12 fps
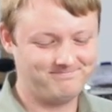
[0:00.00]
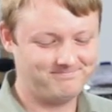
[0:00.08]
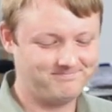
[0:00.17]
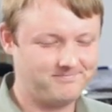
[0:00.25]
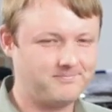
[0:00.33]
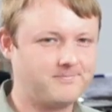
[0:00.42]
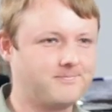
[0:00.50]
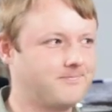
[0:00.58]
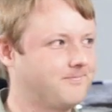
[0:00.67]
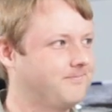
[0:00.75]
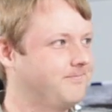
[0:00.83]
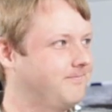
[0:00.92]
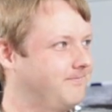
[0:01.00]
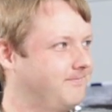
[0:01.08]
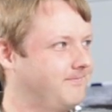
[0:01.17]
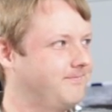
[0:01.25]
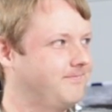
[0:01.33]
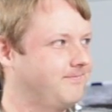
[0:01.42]

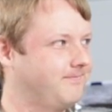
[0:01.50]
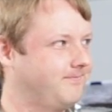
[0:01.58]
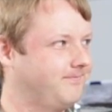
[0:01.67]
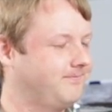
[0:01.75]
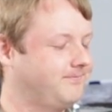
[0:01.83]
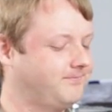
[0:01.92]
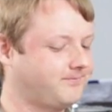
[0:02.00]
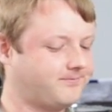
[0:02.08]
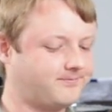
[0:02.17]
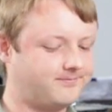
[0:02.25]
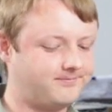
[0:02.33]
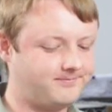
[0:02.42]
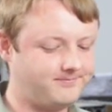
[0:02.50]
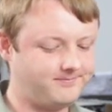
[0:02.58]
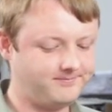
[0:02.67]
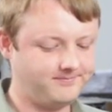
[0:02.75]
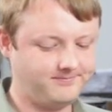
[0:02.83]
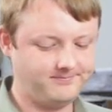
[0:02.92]

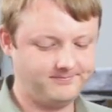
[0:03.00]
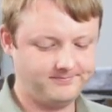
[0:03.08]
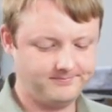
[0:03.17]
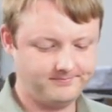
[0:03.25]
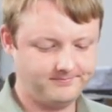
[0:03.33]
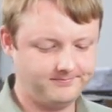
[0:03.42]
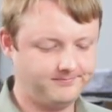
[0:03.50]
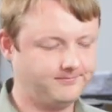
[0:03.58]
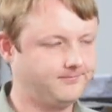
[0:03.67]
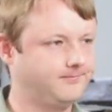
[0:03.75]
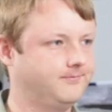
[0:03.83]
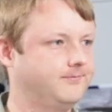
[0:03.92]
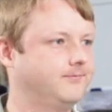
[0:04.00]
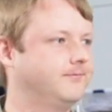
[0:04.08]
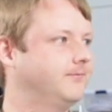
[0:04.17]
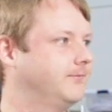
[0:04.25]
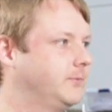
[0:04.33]
The person shown says nothing.